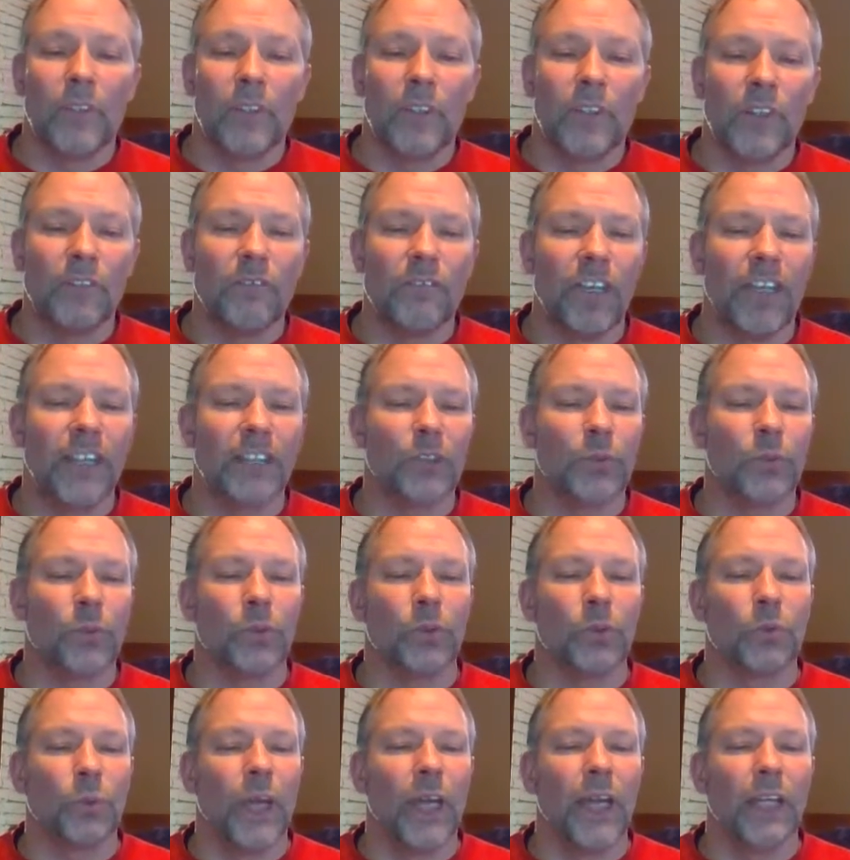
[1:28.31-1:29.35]
Her face
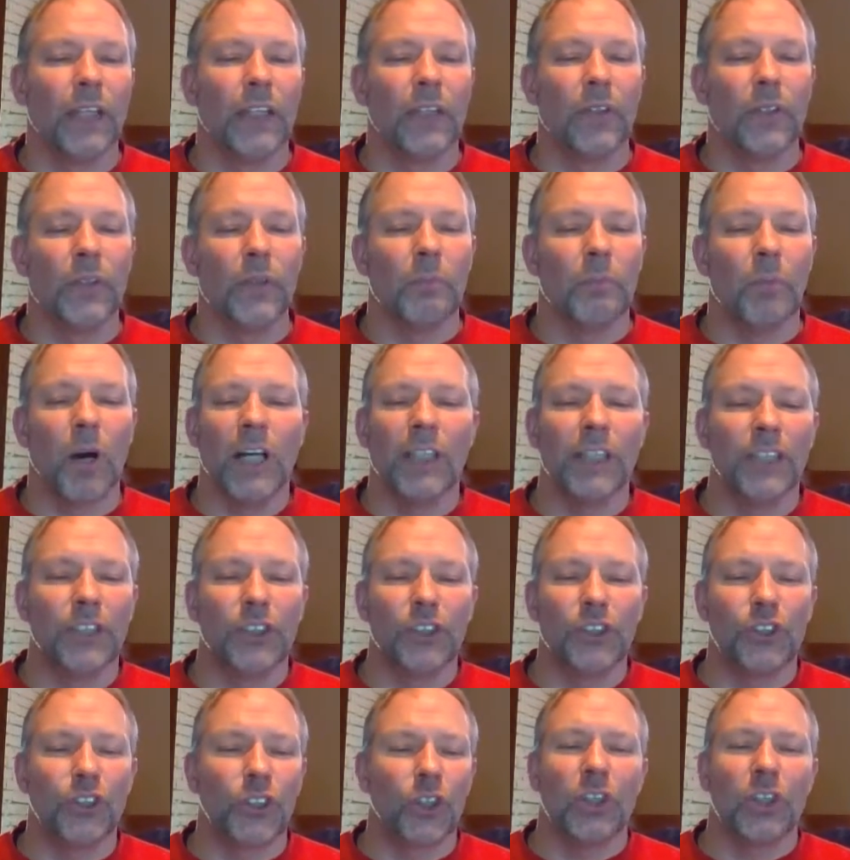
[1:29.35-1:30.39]
was red, and her body
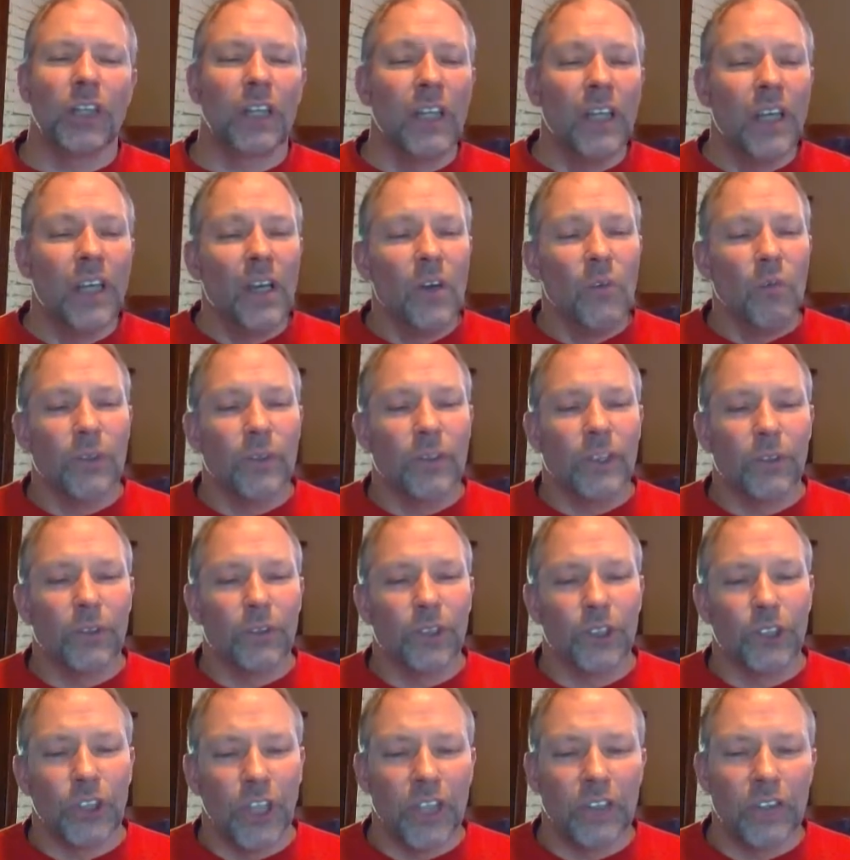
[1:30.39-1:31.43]
shook with the
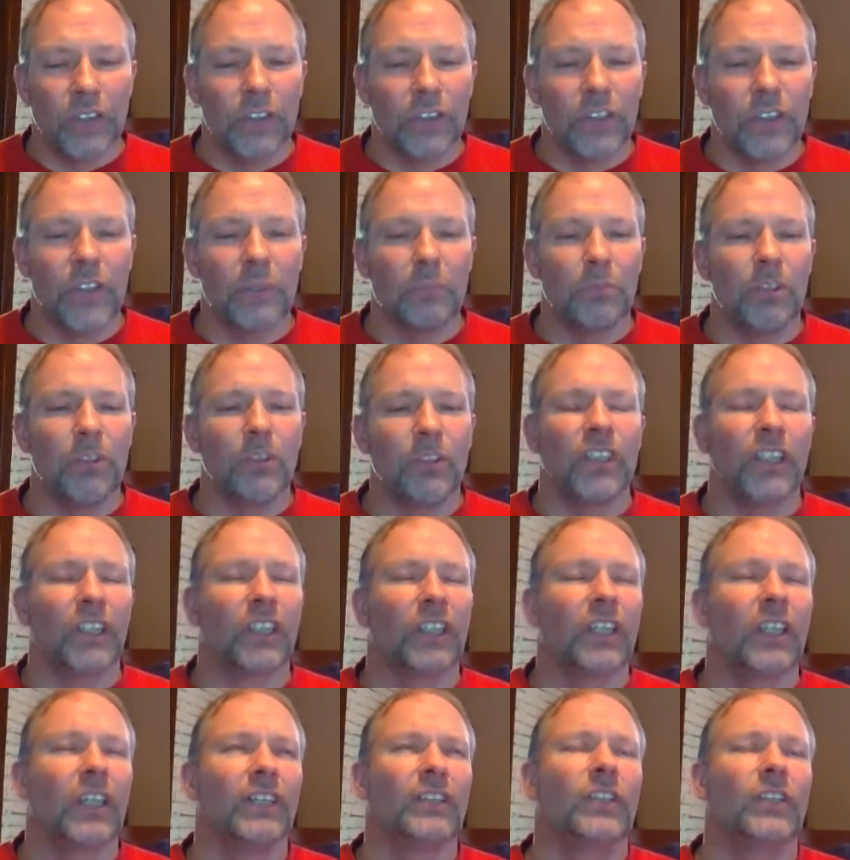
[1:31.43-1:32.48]
crescendos of the
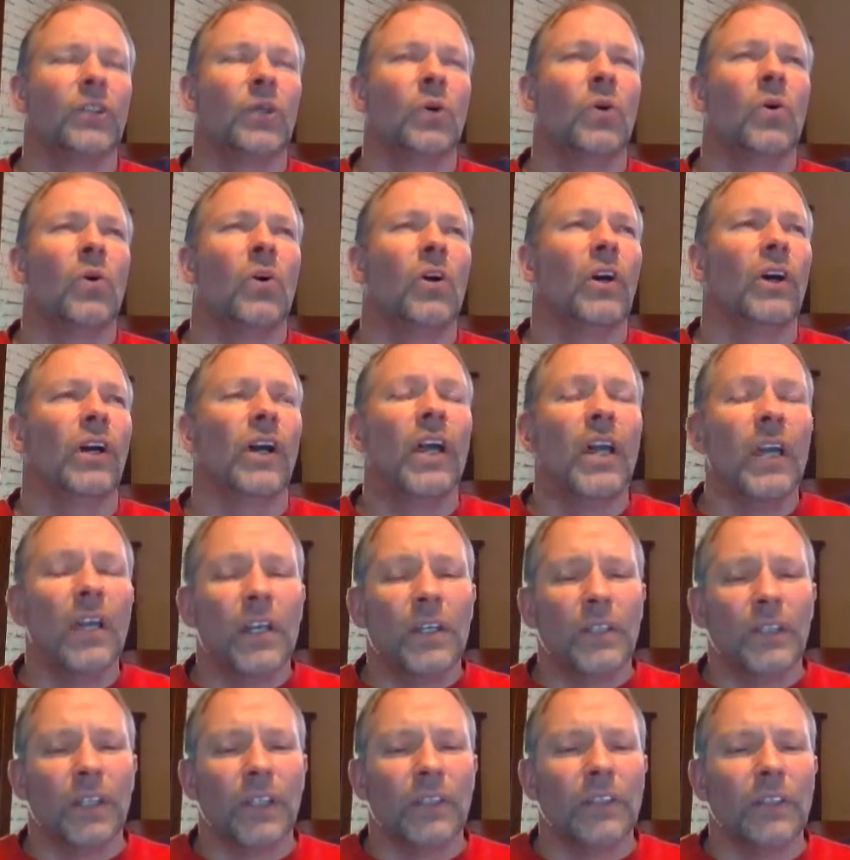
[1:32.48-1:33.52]
music. Gazore!
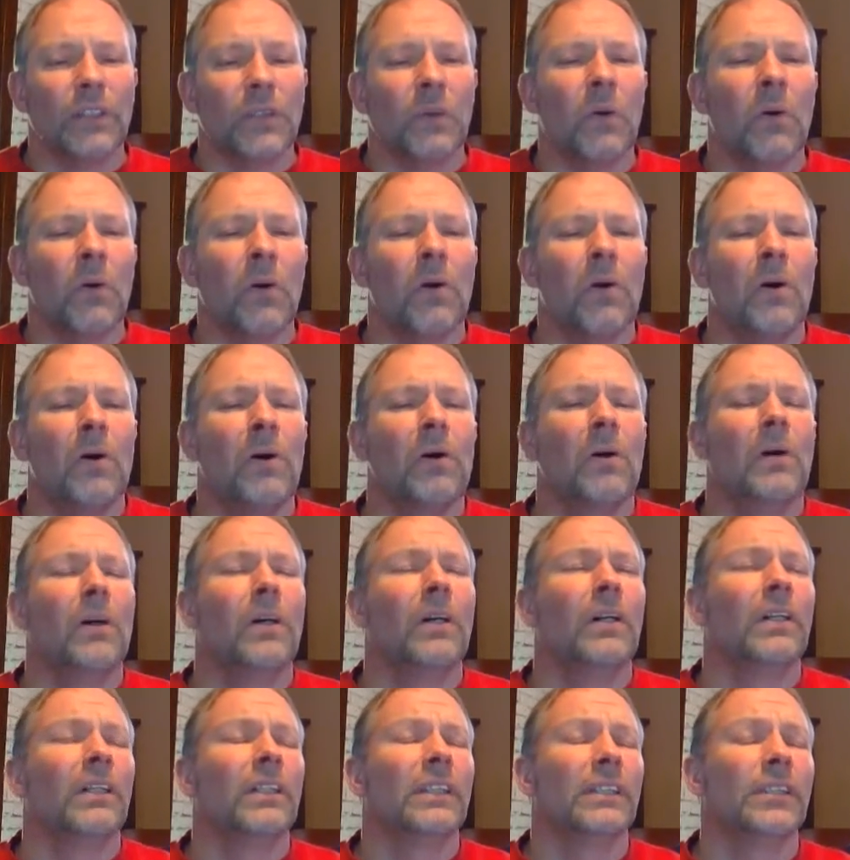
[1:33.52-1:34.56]

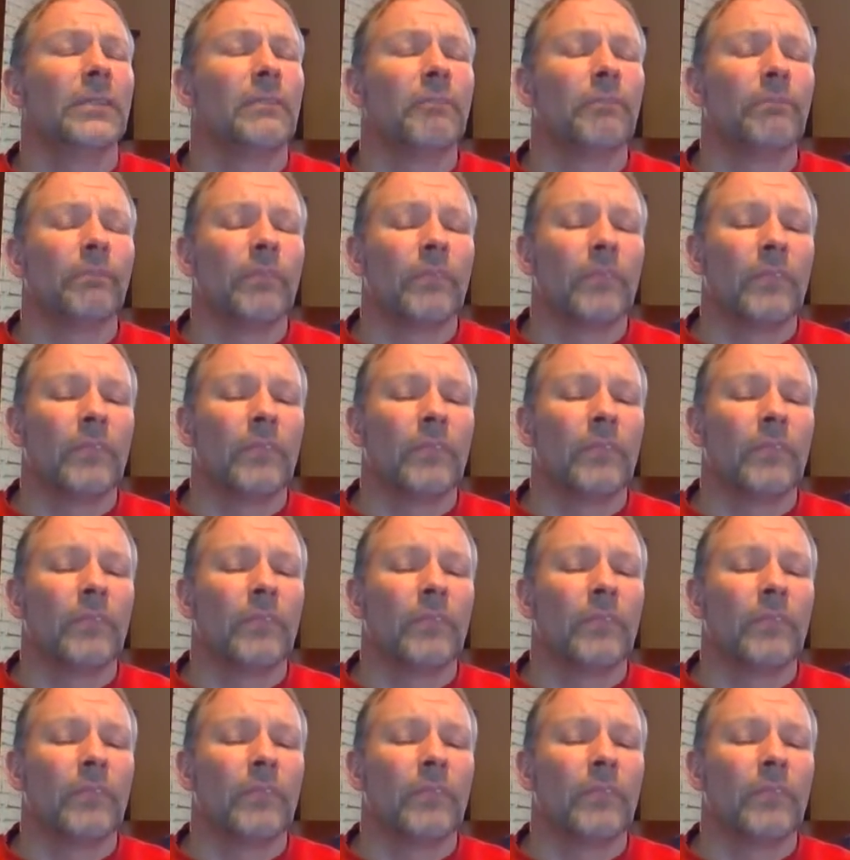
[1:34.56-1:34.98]
Gazore!